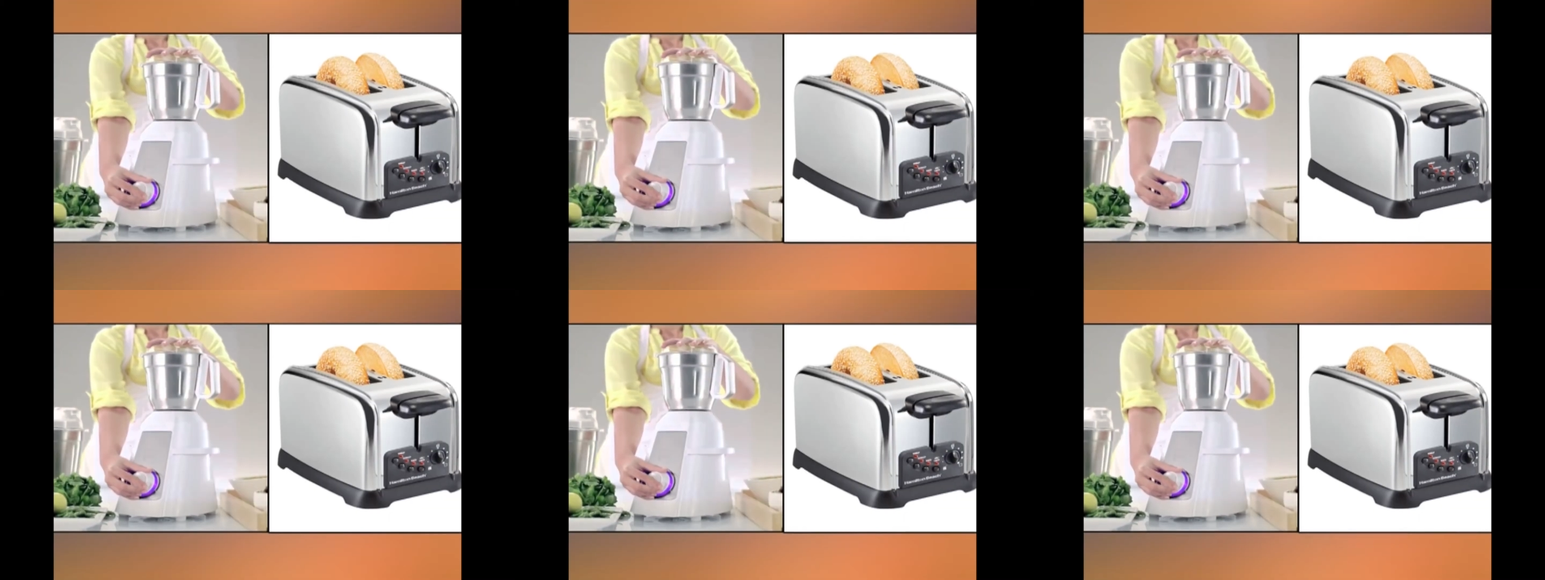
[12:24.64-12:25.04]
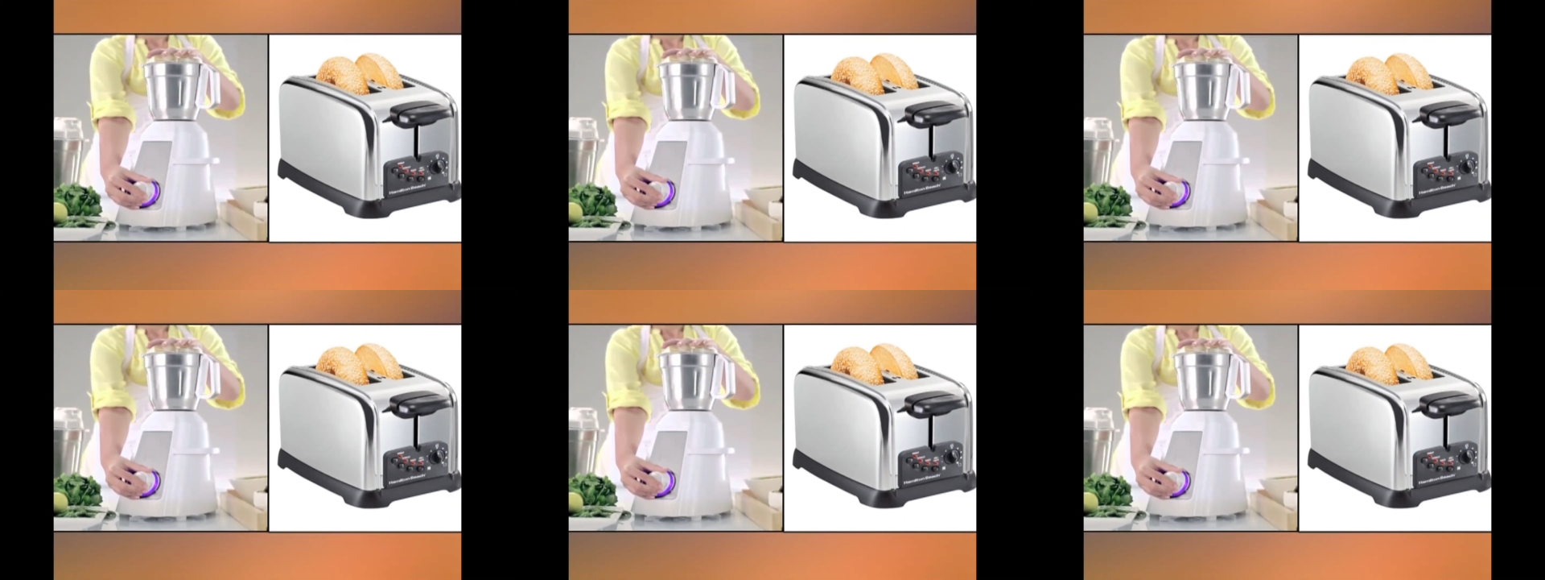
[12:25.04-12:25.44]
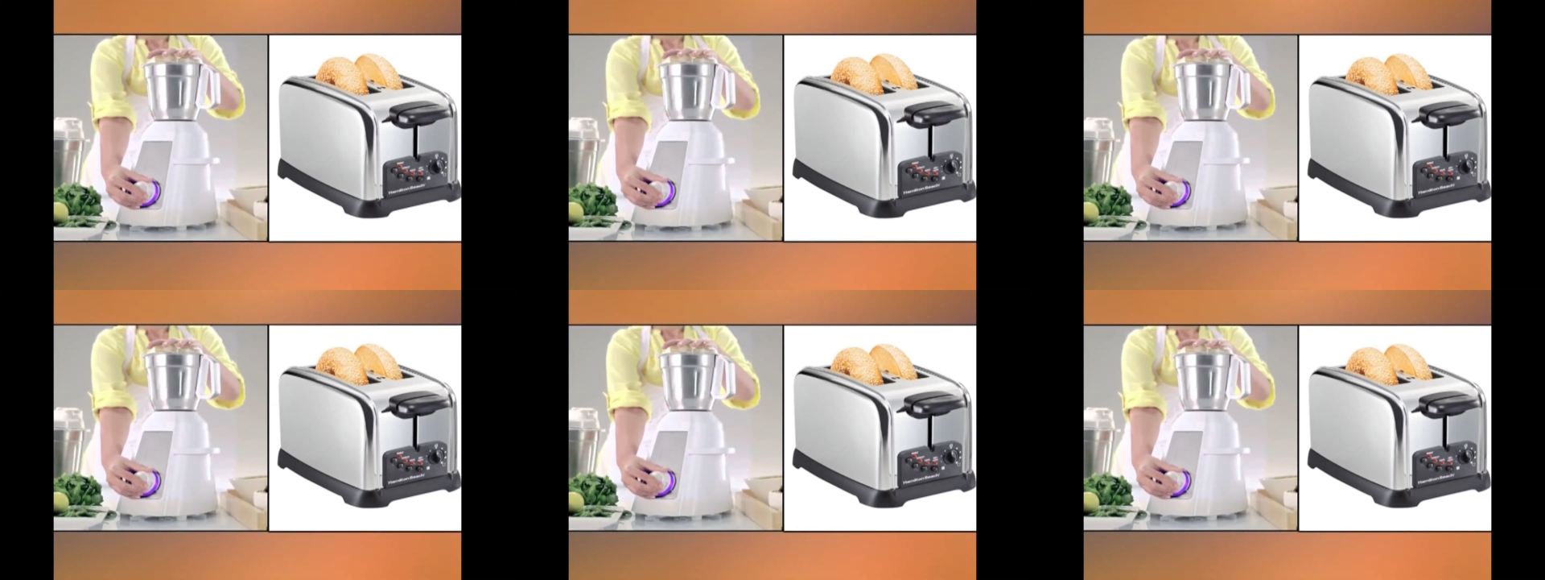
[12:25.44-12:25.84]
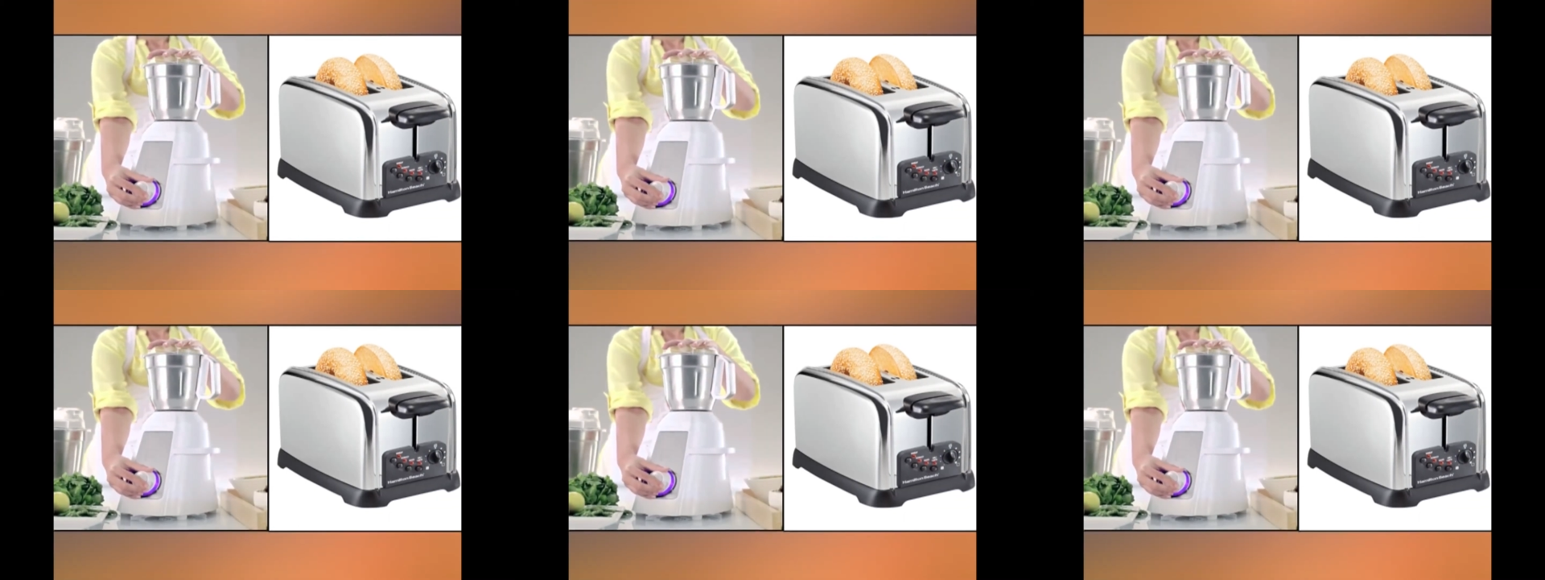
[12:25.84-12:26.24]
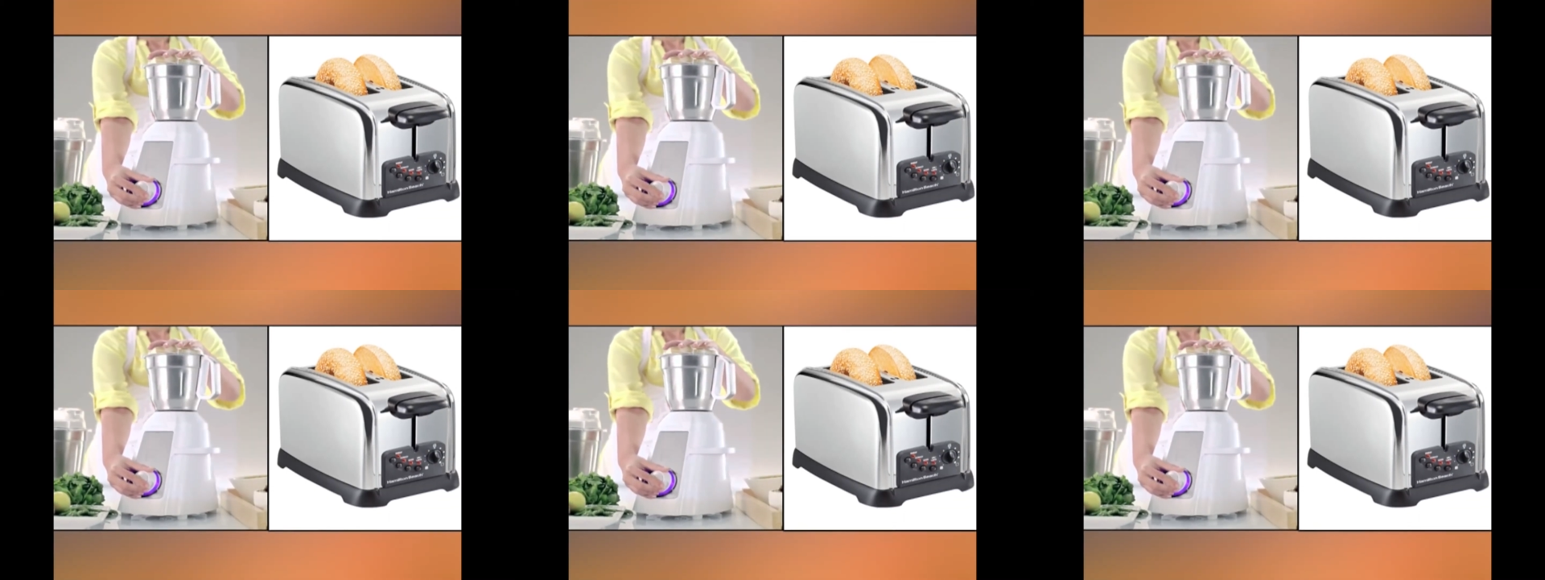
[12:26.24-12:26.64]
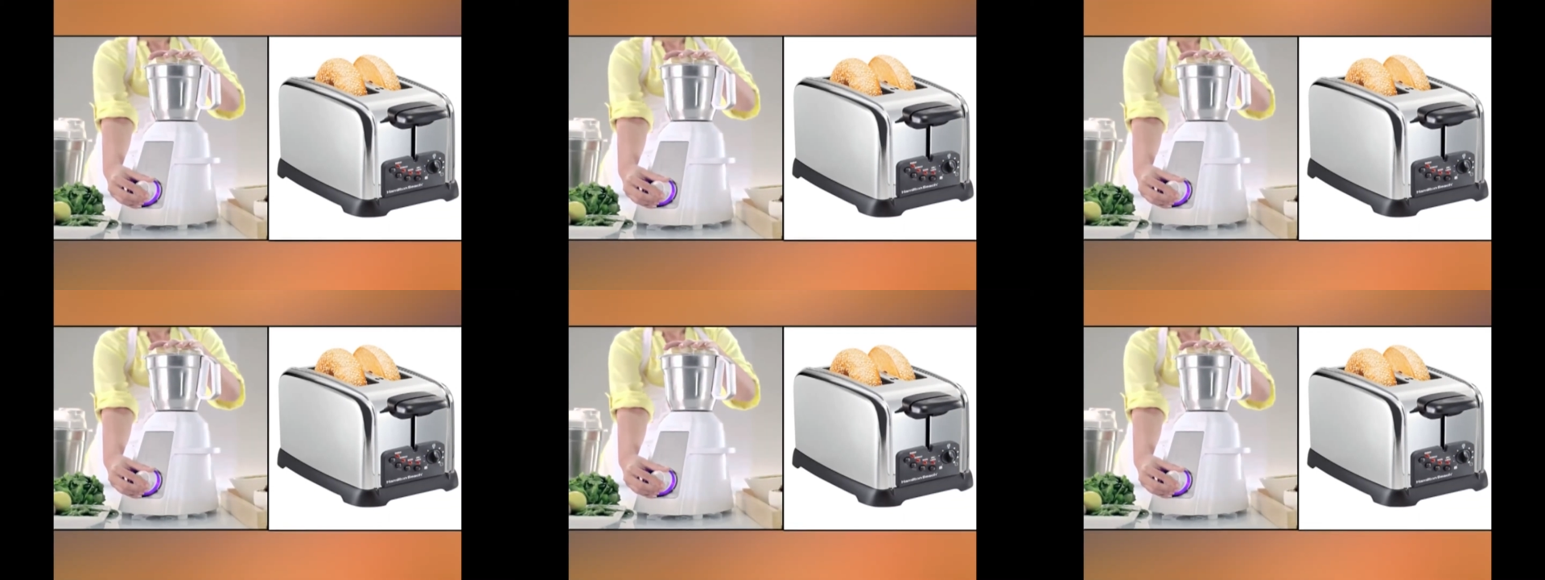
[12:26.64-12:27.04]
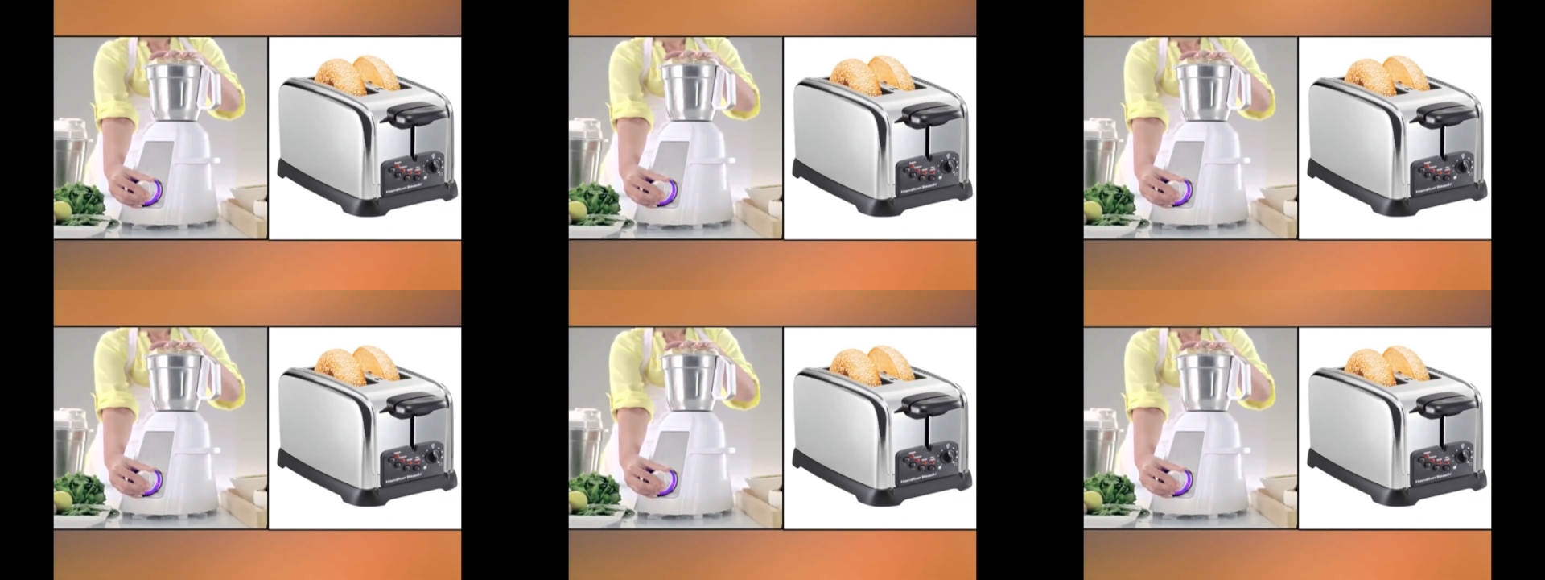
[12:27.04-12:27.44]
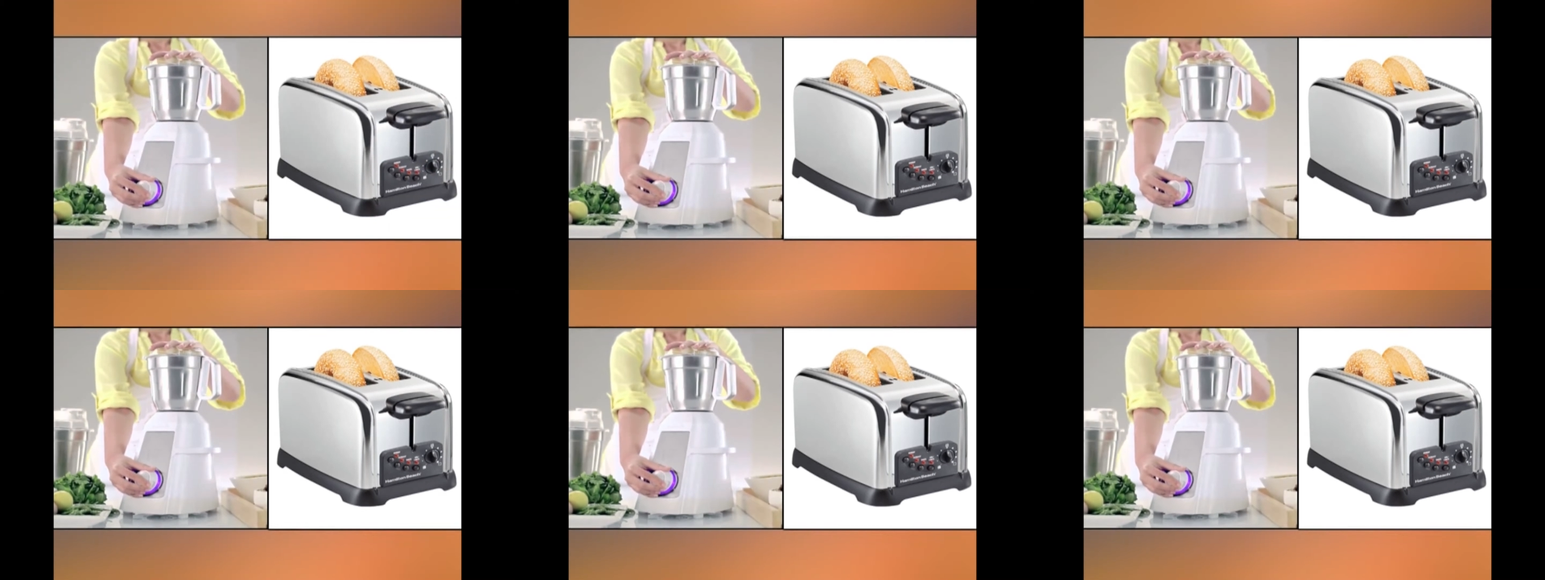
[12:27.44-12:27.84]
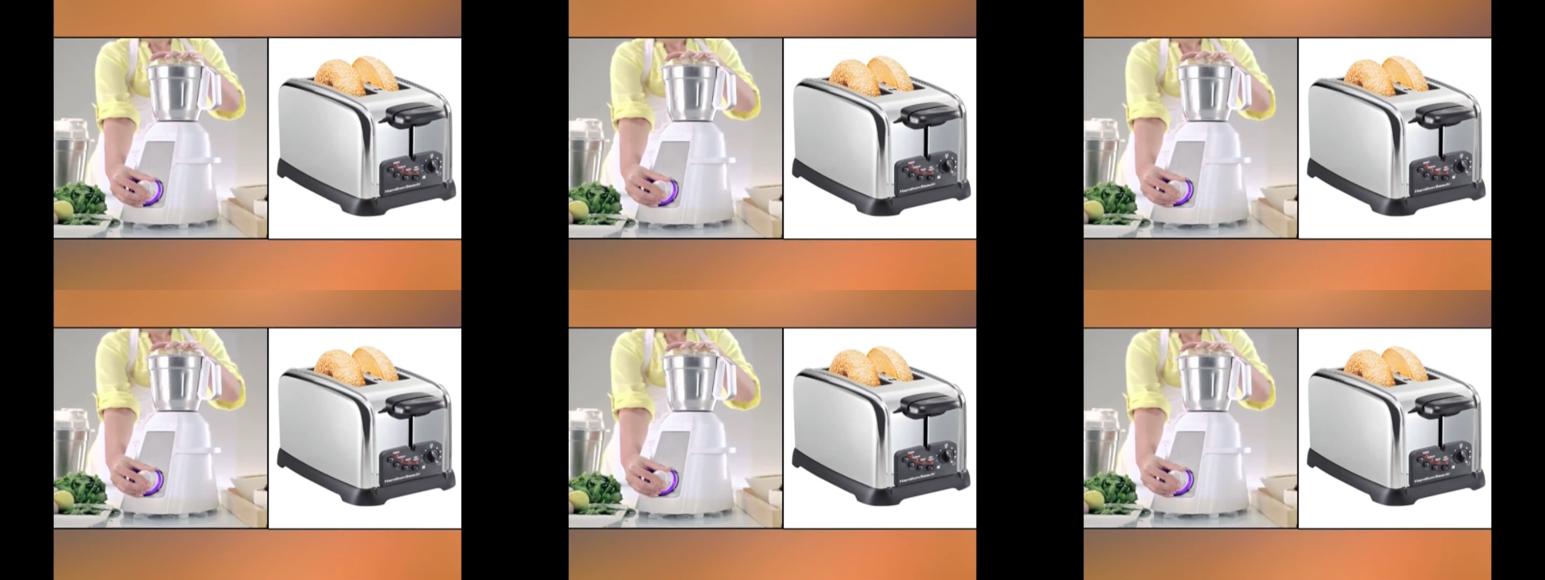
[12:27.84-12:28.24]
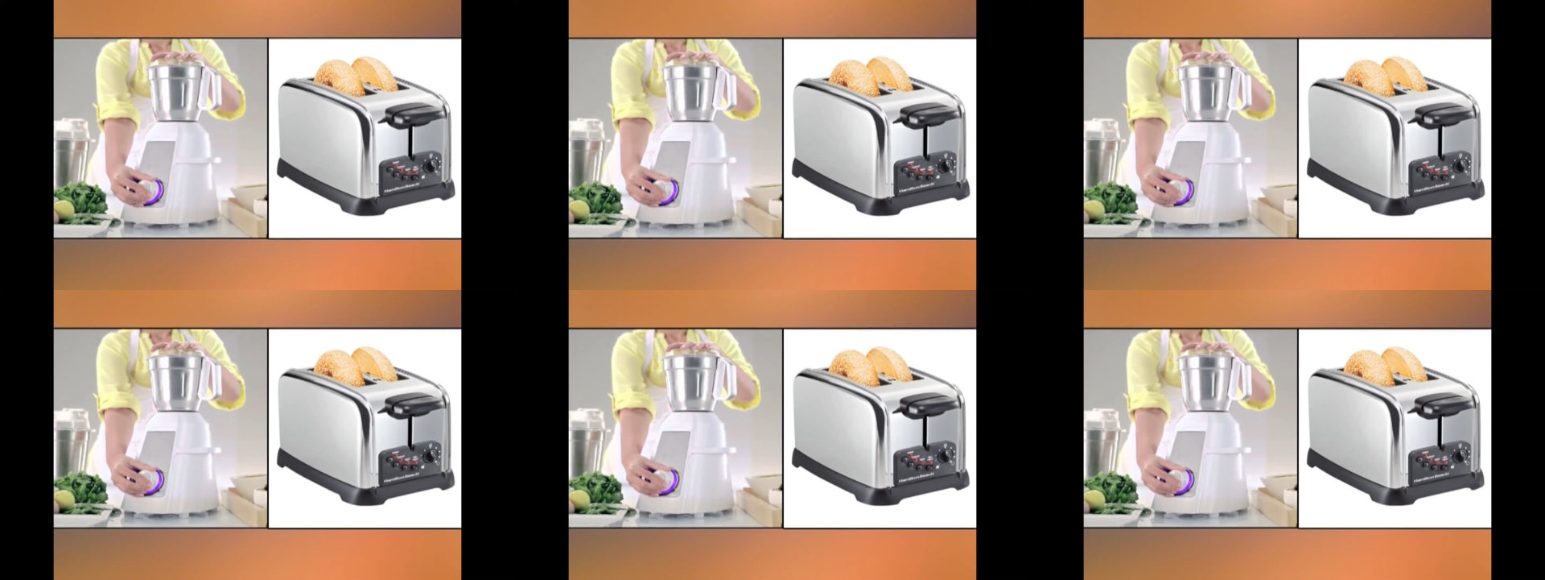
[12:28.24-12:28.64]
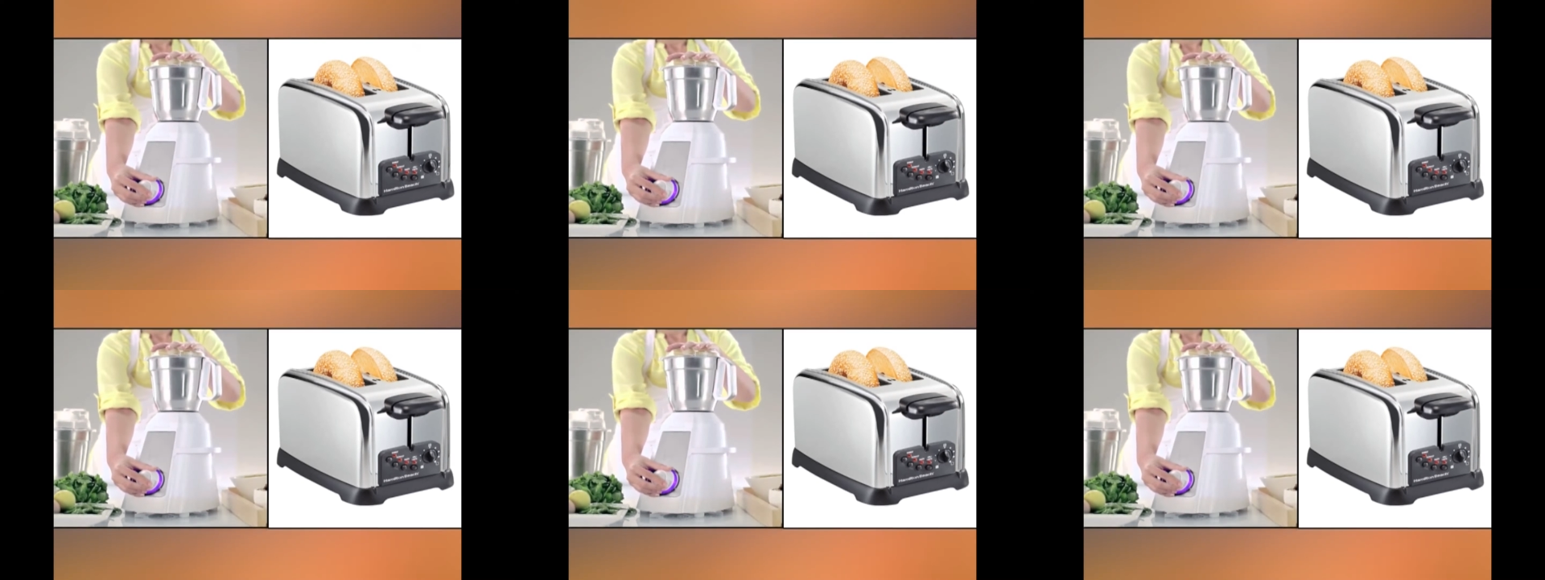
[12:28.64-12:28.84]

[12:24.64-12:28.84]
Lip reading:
No face is visible, so there are no lips to read.